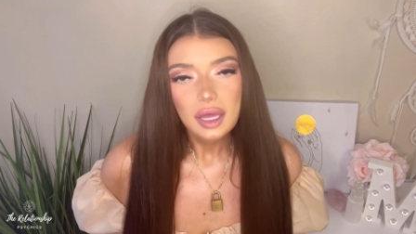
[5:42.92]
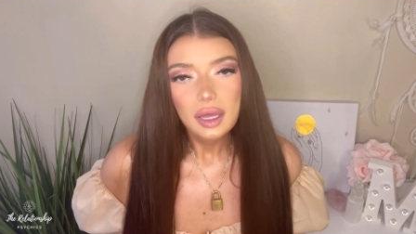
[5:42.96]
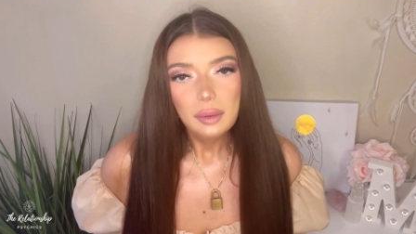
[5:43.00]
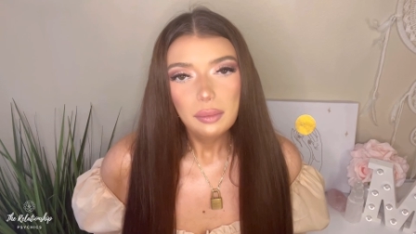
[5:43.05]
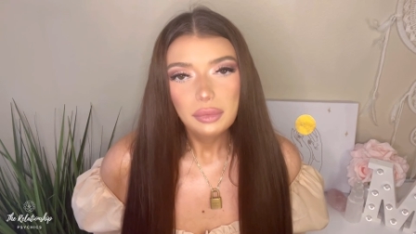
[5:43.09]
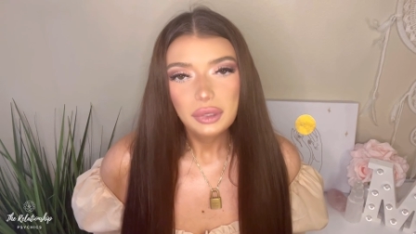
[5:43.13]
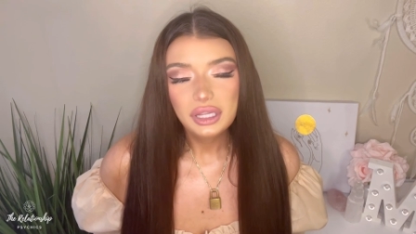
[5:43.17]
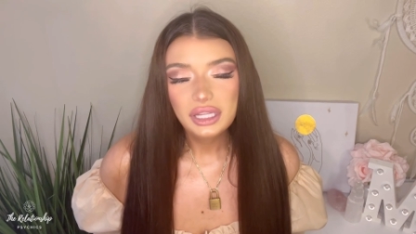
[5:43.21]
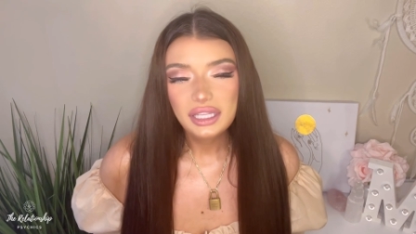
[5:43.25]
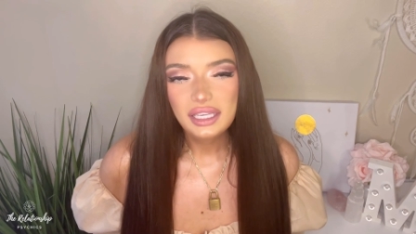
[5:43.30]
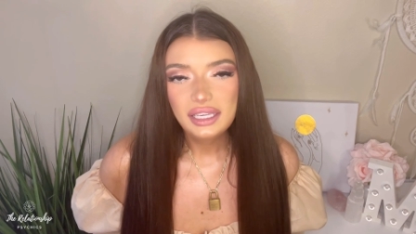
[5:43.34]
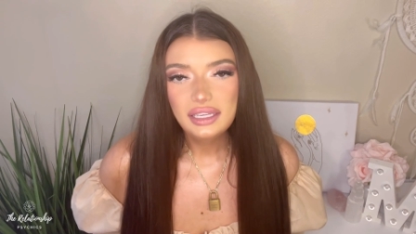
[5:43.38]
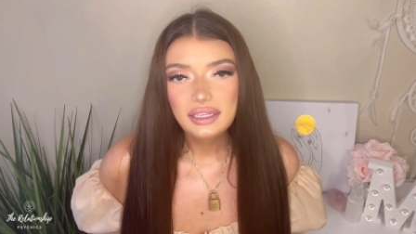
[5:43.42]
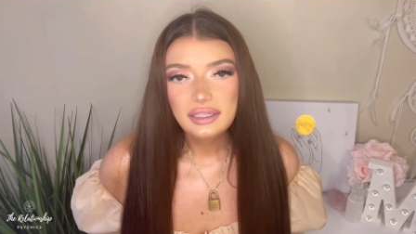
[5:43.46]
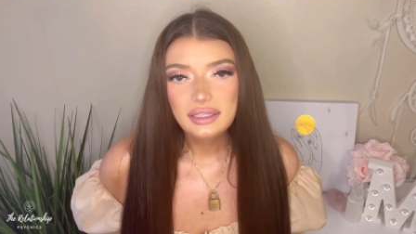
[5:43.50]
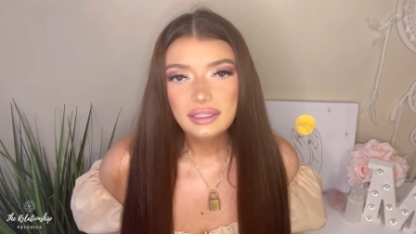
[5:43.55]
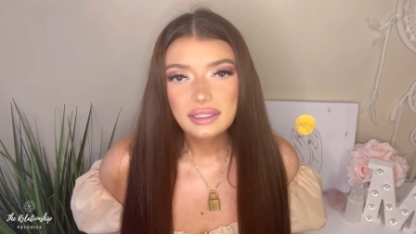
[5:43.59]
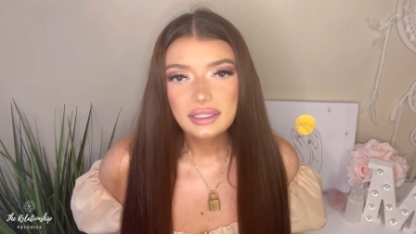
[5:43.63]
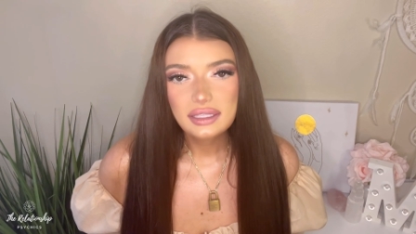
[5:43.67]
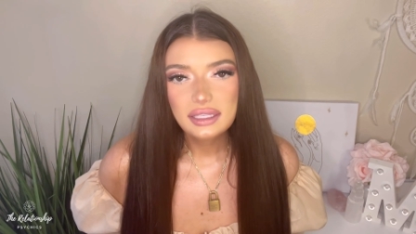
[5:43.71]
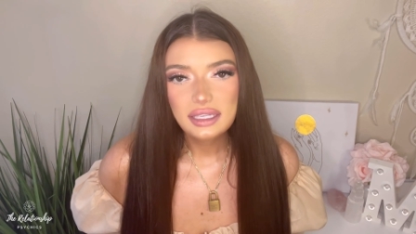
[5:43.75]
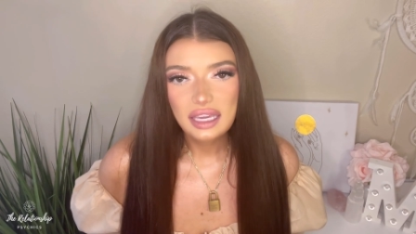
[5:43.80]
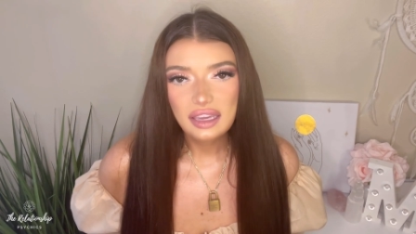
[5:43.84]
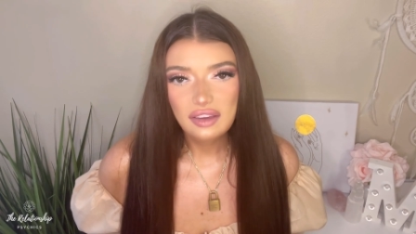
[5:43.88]

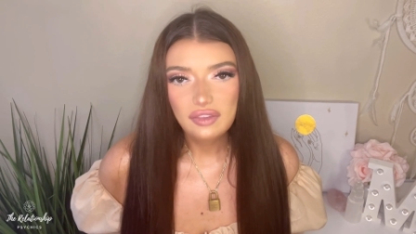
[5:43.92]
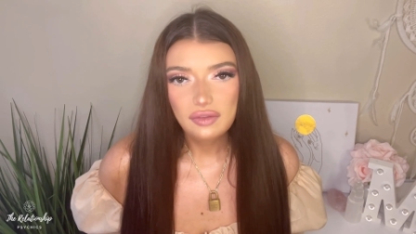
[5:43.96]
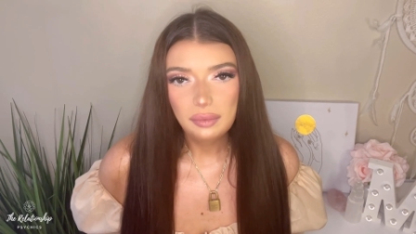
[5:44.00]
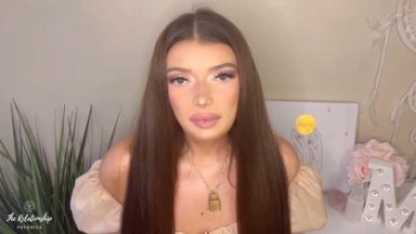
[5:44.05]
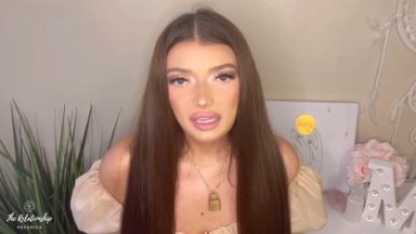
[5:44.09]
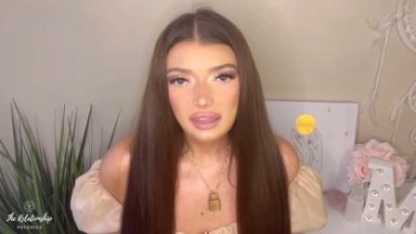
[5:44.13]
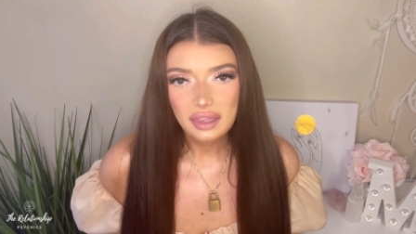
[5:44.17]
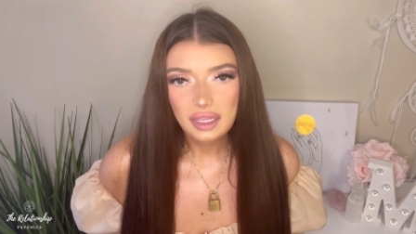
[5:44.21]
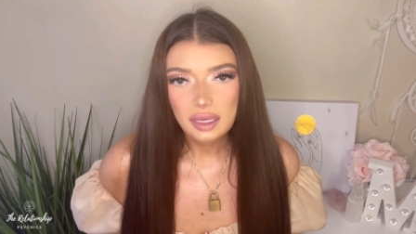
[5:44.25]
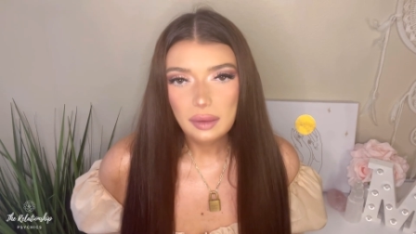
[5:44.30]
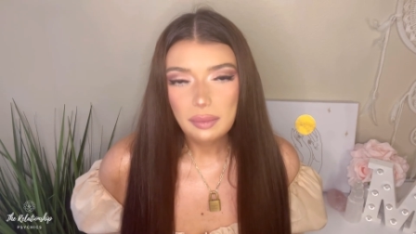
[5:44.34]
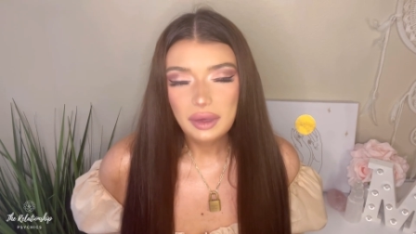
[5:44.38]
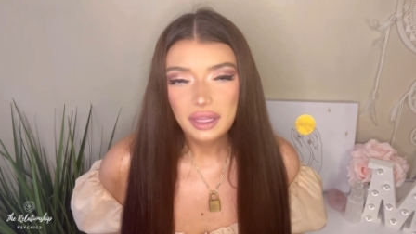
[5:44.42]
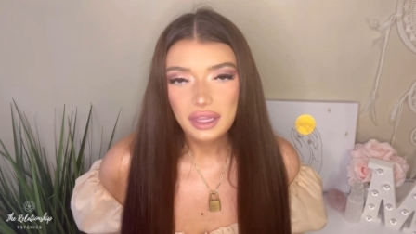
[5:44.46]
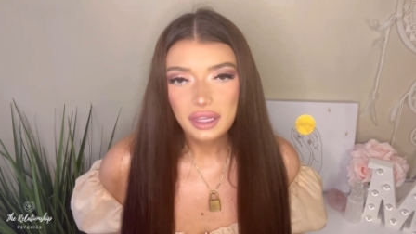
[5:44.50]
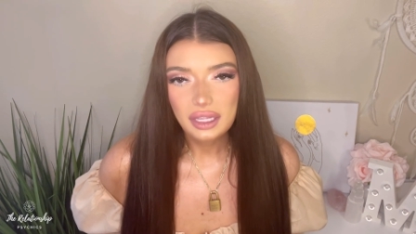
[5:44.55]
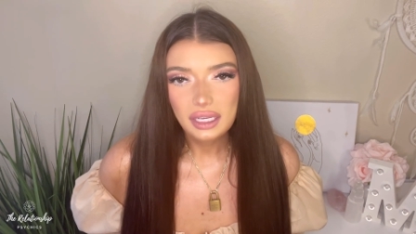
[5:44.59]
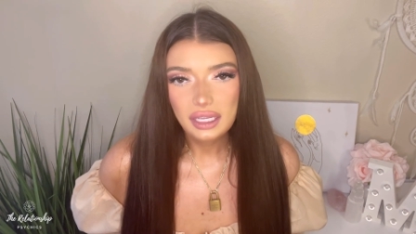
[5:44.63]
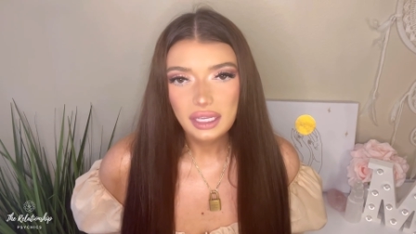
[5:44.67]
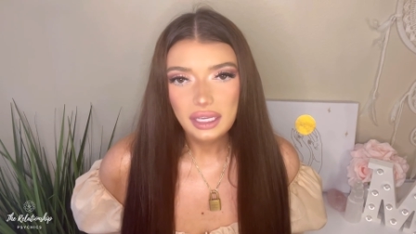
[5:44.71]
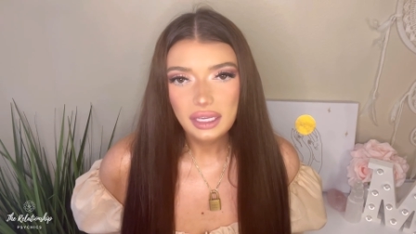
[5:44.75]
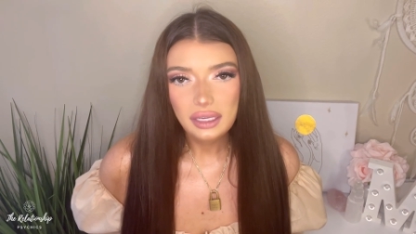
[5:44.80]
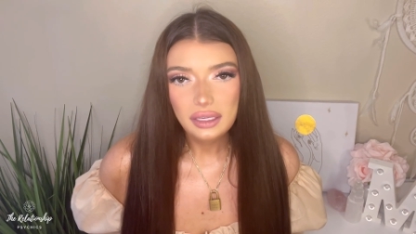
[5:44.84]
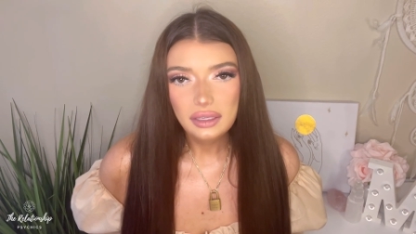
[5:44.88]
Please give me the
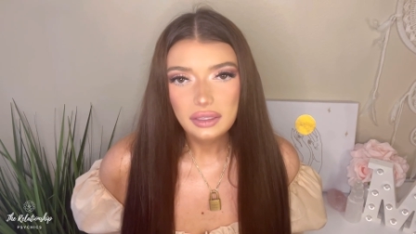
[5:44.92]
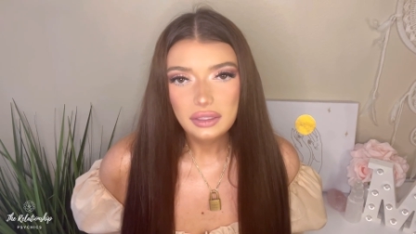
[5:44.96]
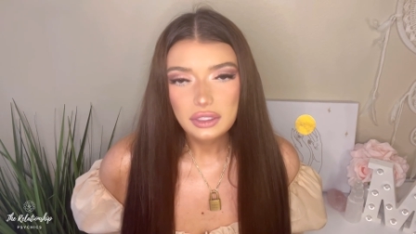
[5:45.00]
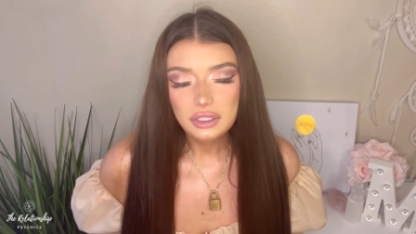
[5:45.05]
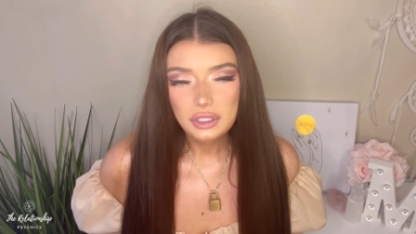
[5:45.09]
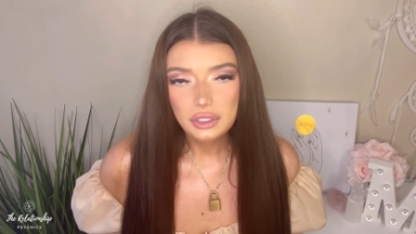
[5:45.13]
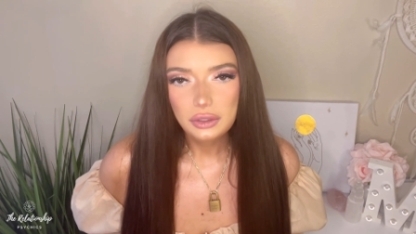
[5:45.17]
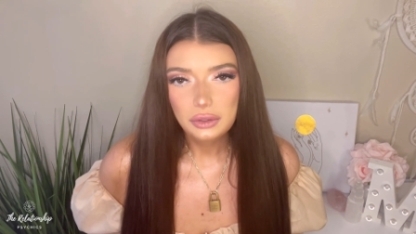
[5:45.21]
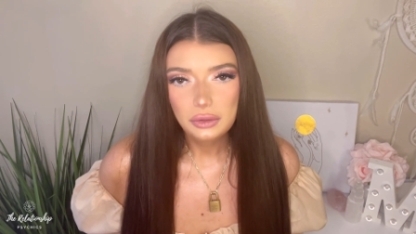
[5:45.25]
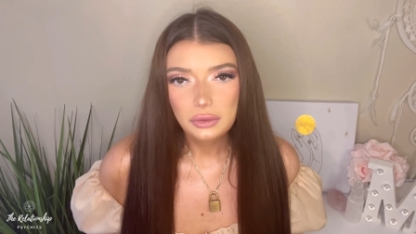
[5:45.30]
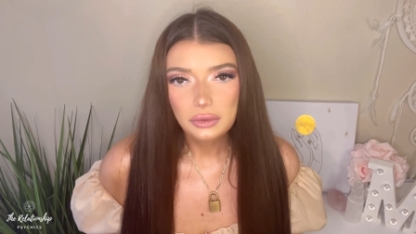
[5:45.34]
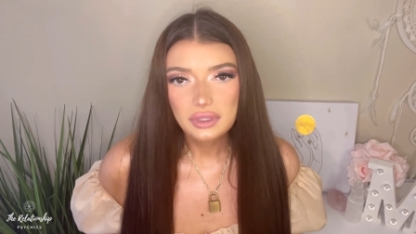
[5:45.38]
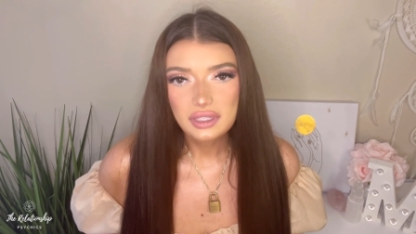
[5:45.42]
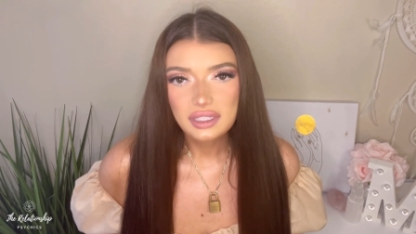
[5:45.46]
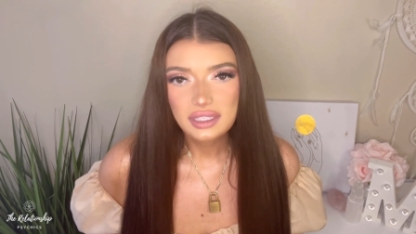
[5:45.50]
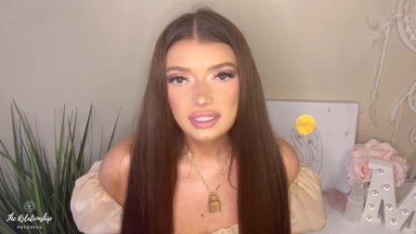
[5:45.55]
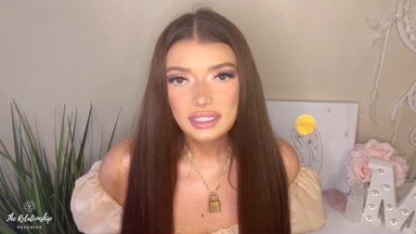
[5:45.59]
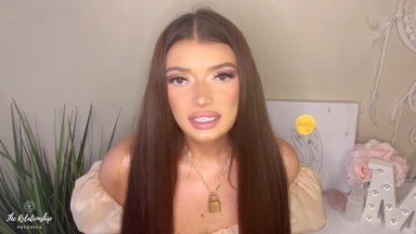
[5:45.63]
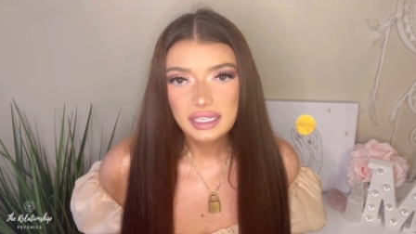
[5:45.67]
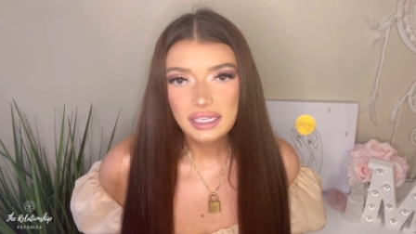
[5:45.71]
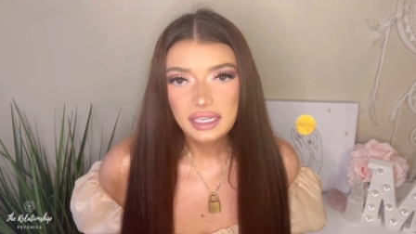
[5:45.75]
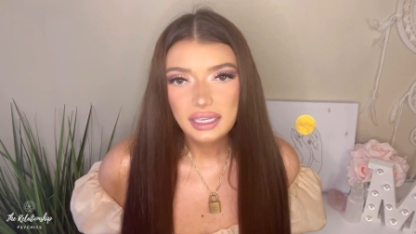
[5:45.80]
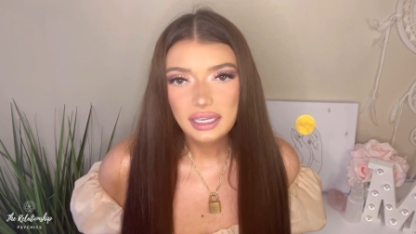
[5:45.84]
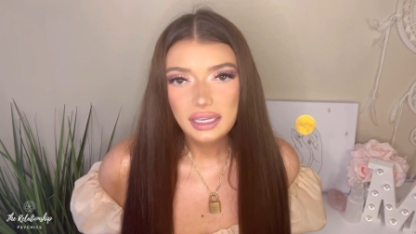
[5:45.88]
ability to
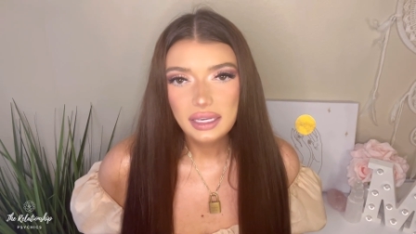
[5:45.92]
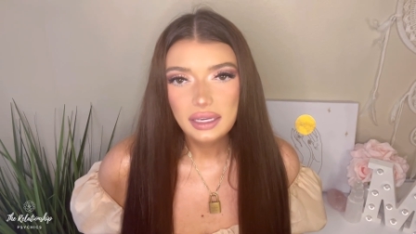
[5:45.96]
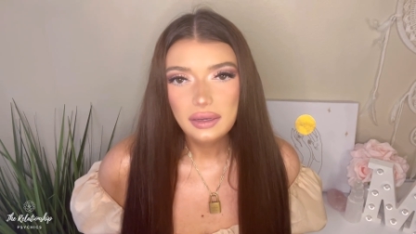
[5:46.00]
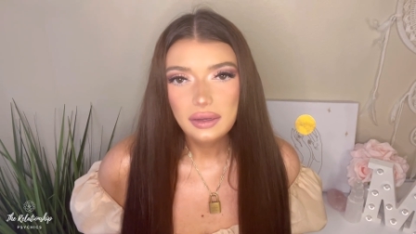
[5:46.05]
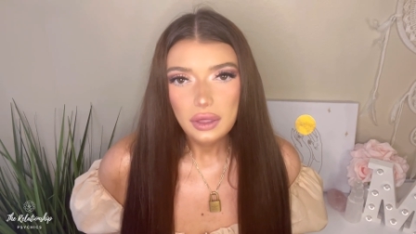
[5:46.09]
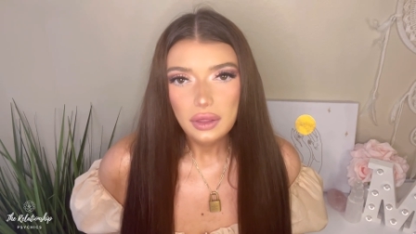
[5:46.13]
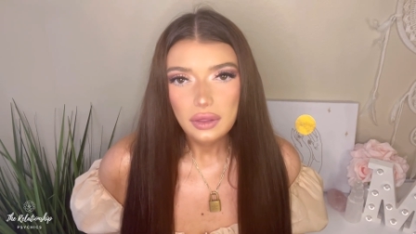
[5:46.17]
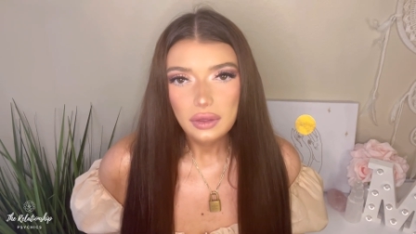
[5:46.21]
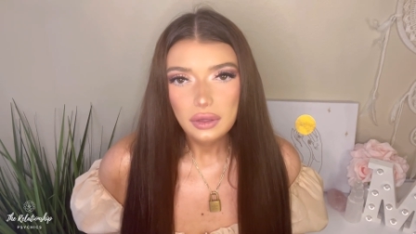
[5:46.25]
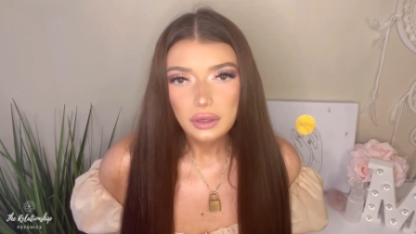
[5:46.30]
see